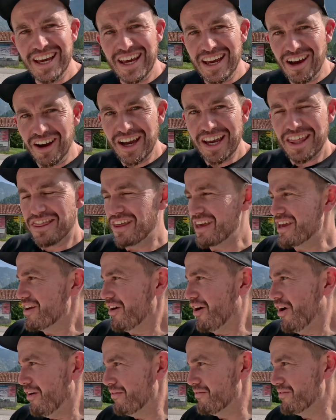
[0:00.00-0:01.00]
I think
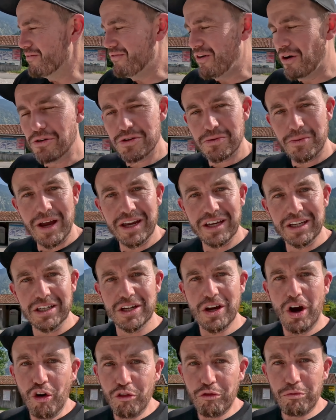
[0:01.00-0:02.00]
of the Volkswagen
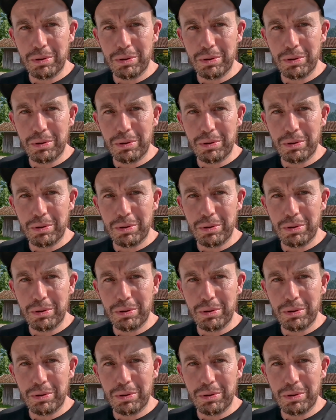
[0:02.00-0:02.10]
Golf